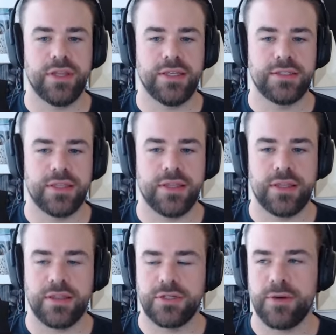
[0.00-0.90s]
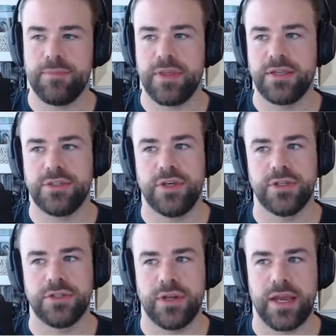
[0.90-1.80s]
These are the top things you
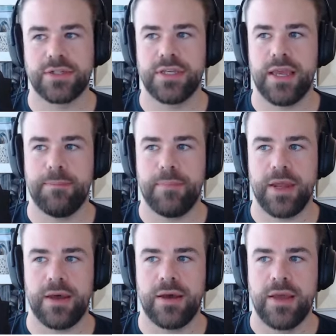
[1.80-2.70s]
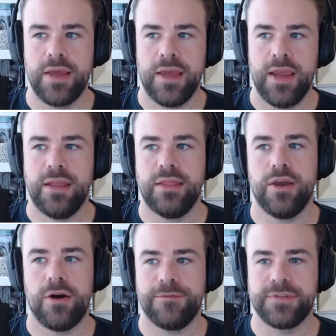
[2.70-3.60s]
can do to actually get better in the
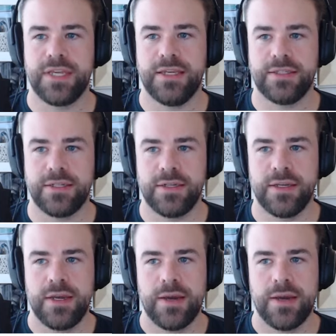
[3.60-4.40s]
off season,